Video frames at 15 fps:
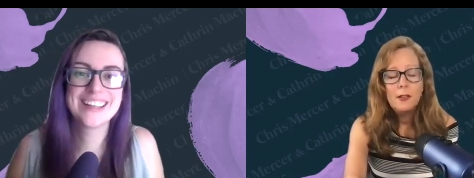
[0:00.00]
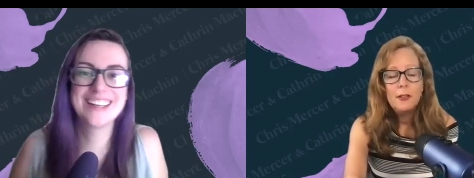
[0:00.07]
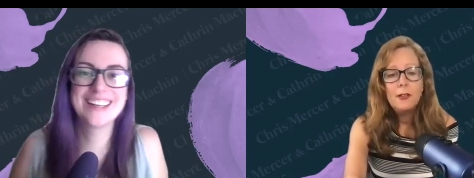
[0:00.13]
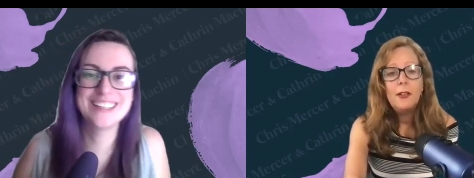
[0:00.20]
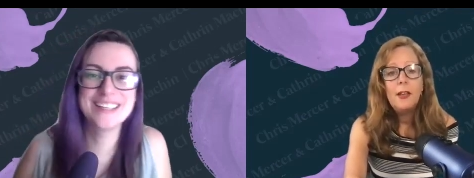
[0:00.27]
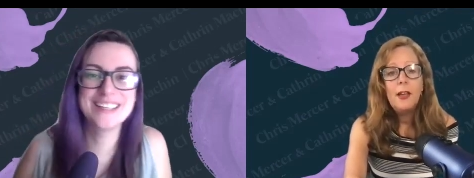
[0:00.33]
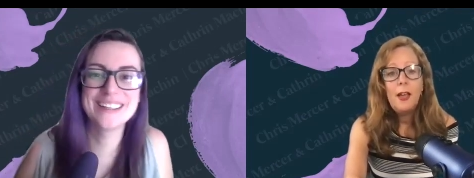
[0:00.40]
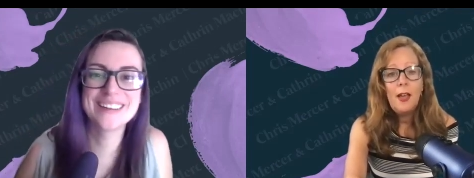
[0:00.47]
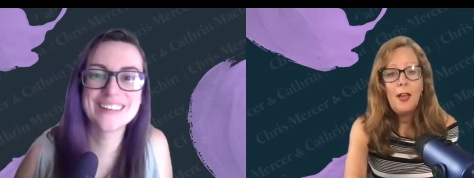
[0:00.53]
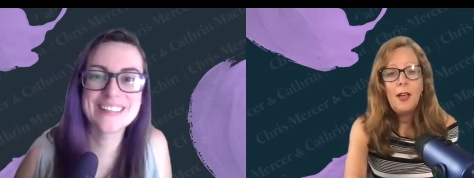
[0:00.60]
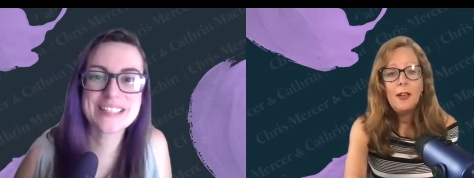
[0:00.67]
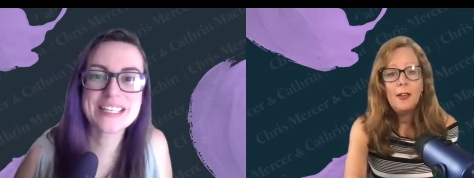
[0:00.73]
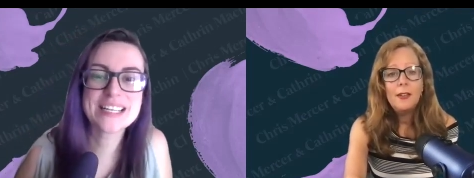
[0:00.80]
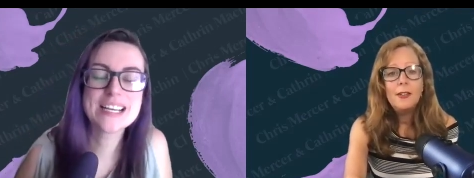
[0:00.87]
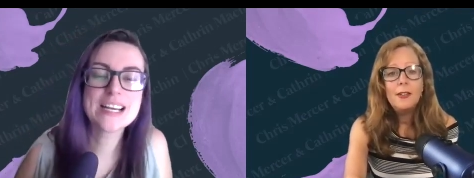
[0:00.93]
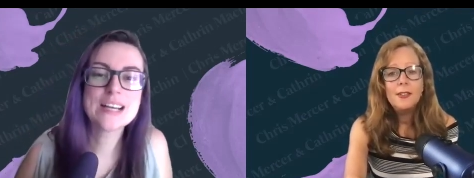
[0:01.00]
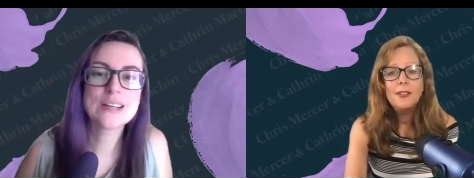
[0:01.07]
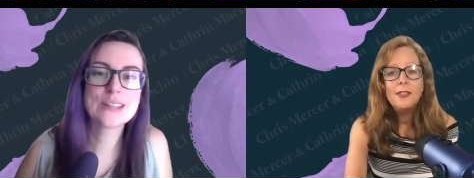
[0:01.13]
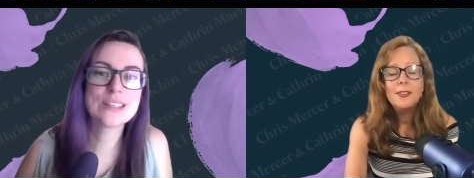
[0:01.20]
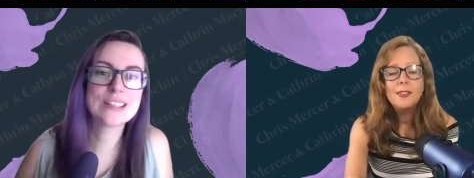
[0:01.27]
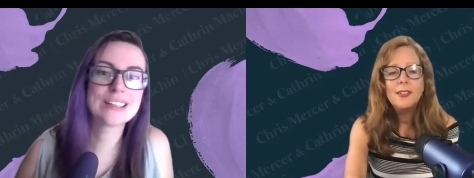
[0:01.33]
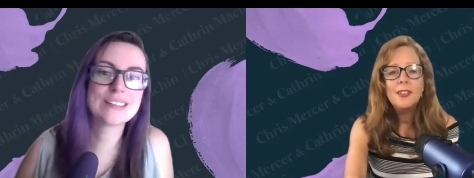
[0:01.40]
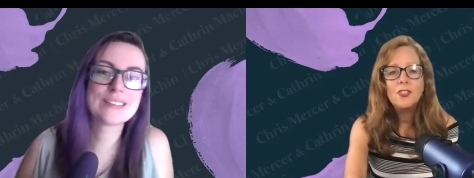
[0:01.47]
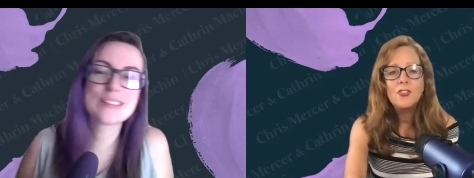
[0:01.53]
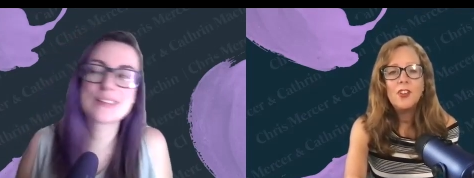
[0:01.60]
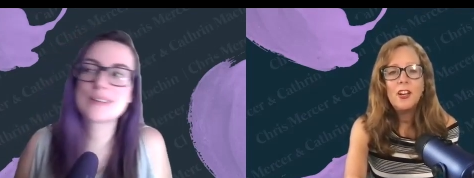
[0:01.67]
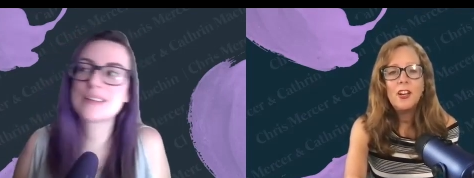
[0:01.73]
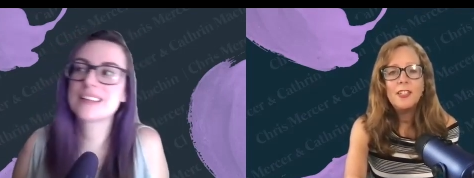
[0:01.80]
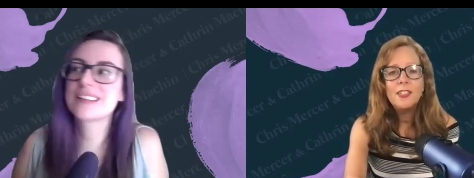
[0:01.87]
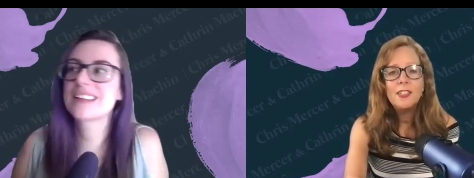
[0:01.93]
Speaker 1: you know, yeah with
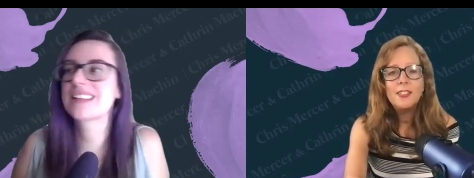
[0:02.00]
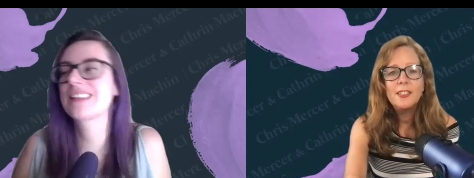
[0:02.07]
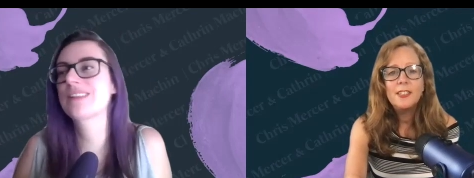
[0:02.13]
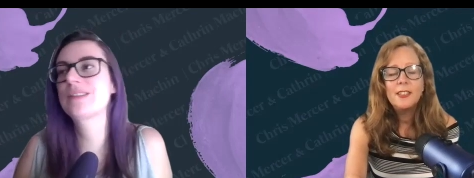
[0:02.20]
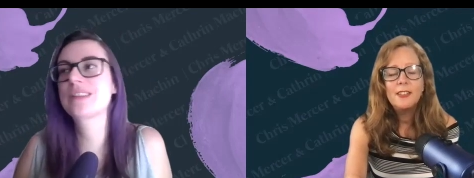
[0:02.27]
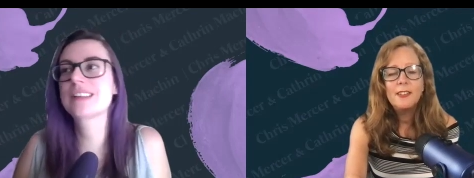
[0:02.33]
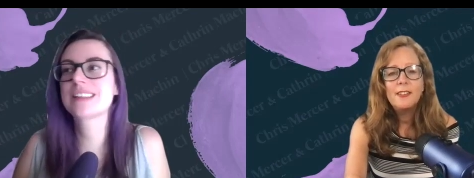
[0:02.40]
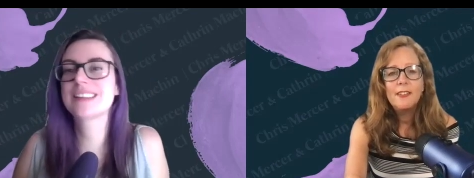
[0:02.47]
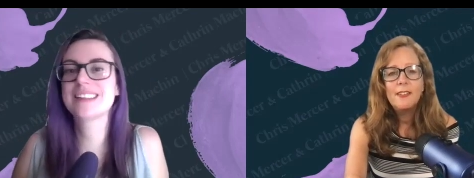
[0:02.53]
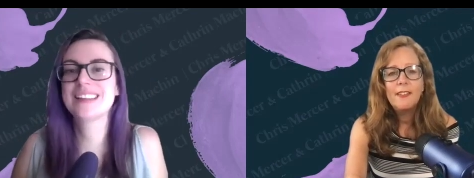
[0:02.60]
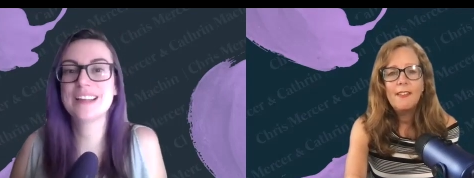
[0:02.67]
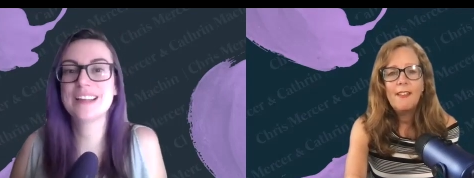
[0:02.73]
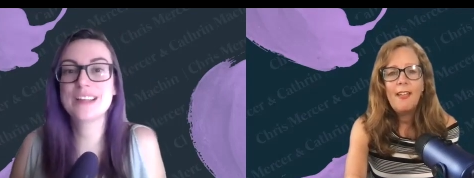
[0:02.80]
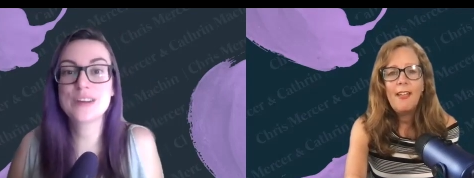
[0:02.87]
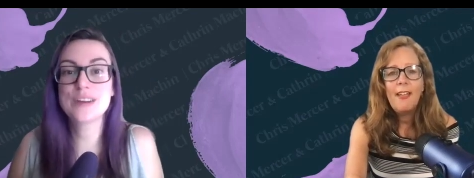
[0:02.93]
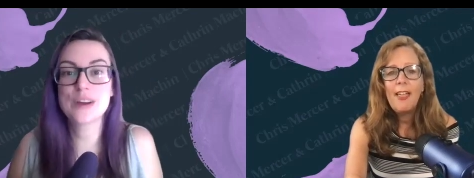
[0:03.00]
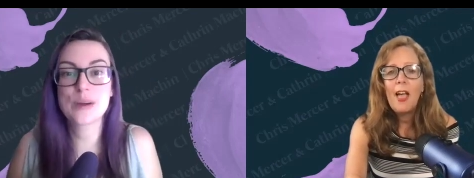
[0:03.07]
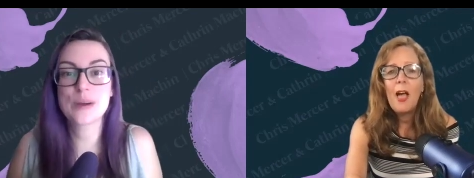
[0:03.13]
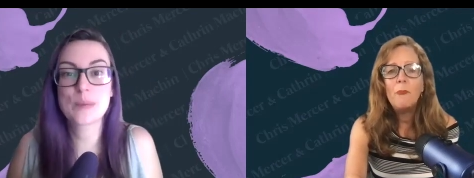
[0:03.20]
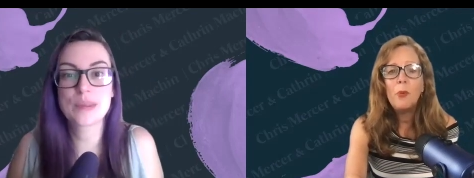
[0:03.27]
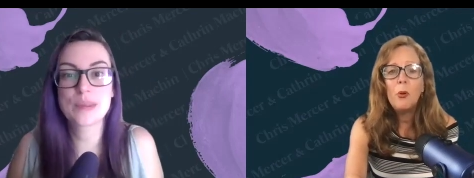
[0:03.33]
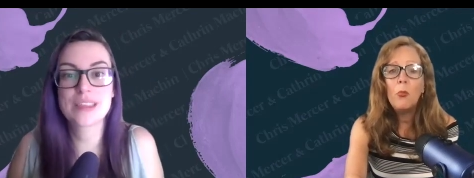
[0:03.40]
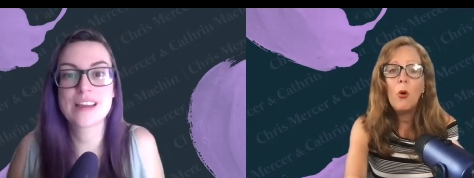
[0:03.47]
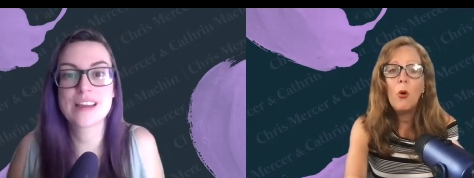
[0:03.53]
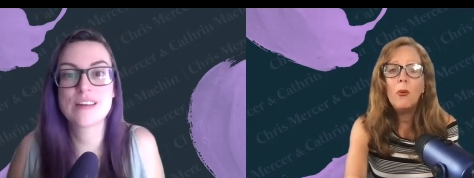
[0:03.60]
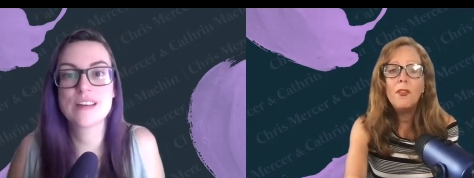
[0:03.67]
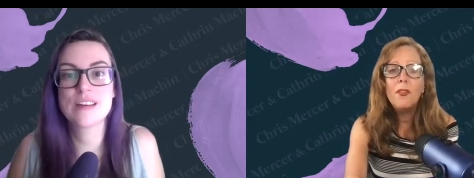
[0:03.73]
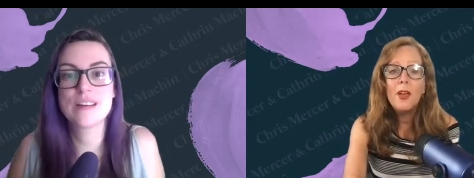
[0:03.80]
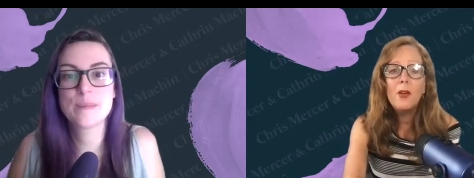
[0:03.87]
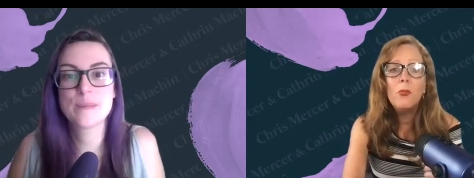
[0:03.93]
all, right. all the you yeah. know but then what
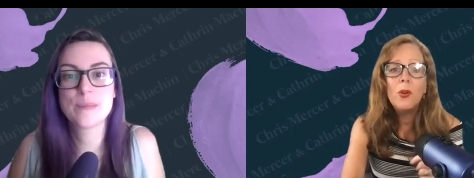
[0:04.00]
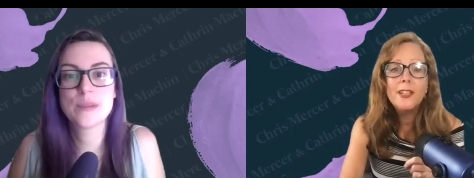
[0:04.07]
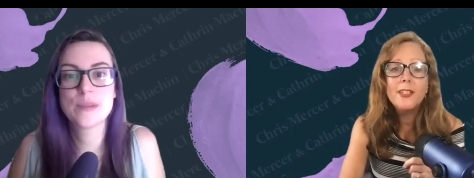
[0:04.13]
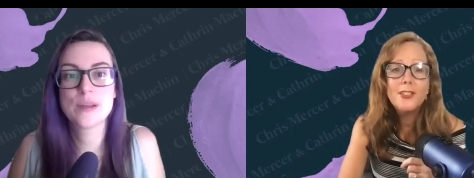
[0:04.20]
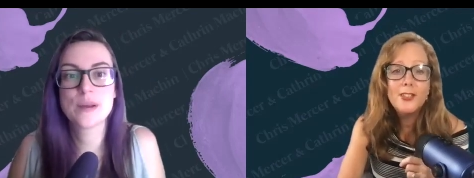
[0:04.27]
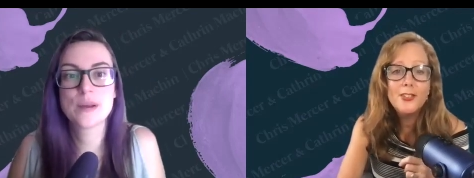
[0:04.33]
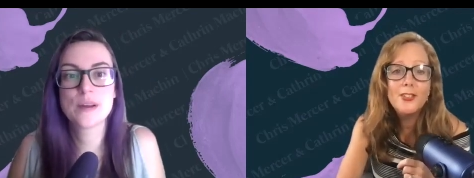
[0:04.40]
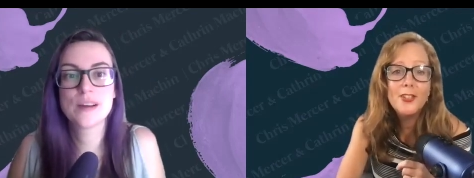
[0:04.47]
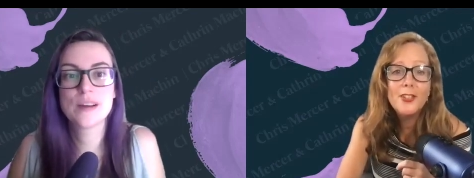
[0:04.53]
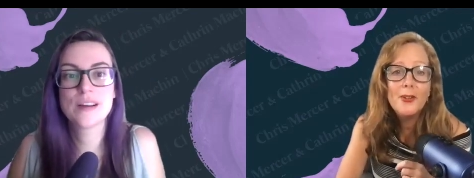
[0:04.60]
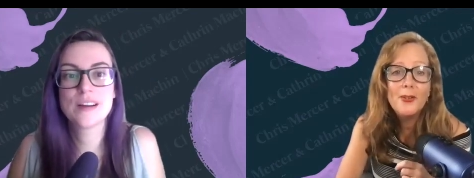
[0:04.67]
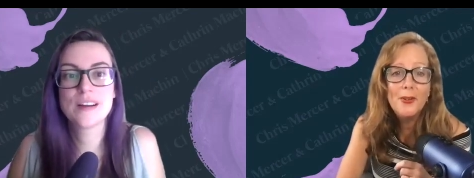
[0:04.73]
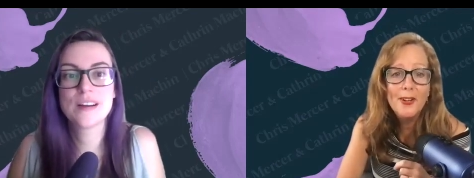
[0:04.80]
were they willing to do